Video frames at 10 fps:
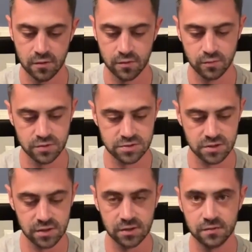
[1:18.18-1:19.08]
which
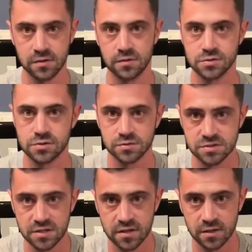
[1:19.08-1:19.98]
shows
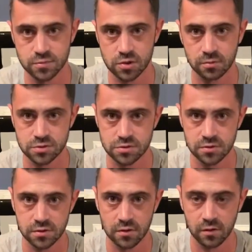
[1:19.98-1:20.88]
setup,
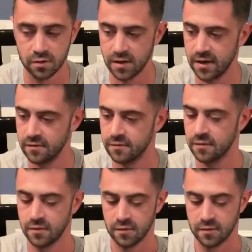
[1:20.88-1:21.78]
troubleshooting, all of that
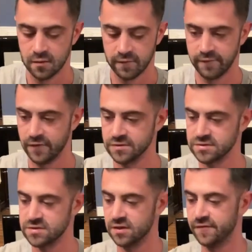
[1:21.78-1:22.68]
fun
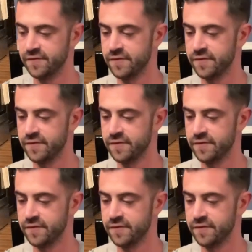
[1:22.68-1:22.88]
stuff.